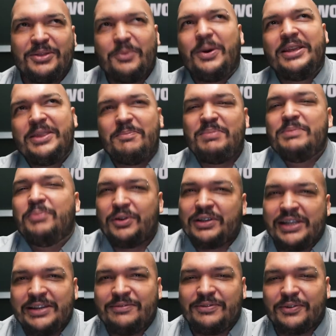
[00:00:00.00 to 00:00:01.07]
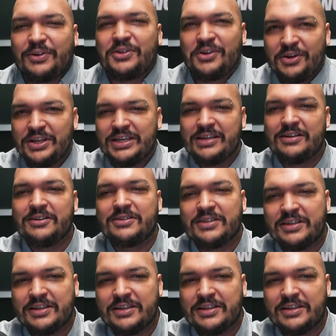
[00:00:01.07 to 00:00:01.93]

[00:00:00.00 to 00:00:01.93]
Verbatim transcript: The way that people lived for thirty years in